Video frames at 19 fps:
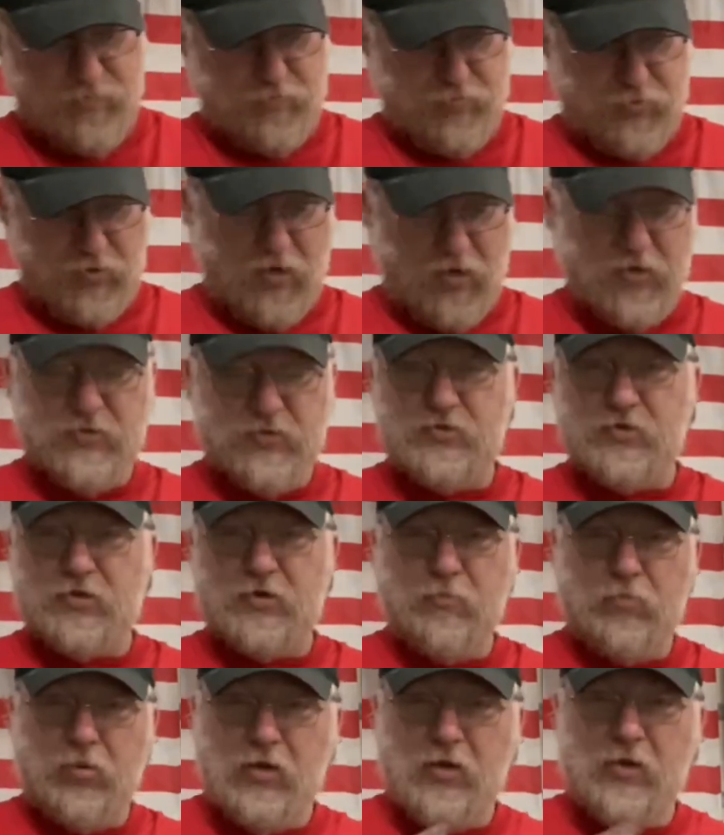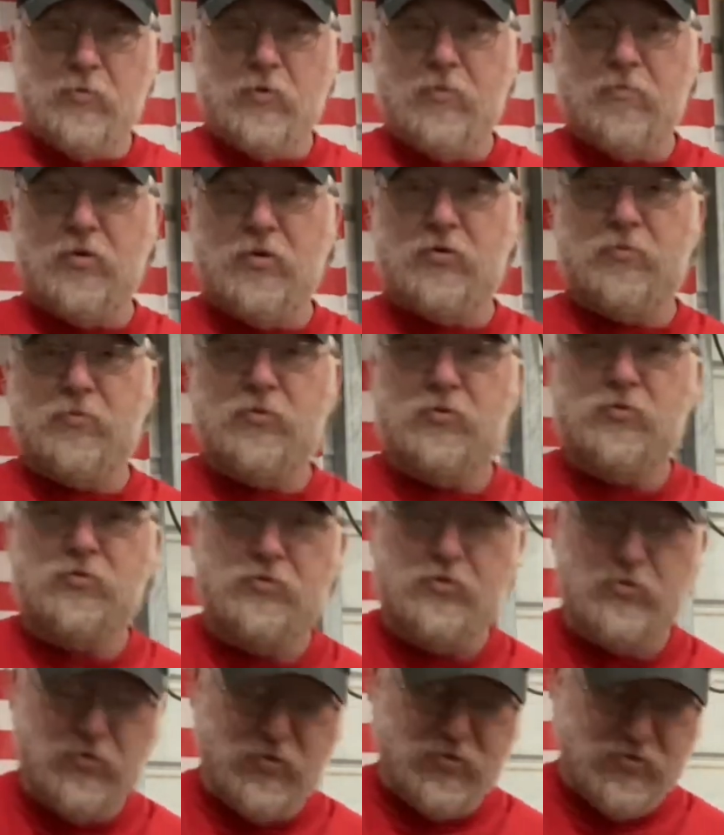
products are completely rebuildable. You can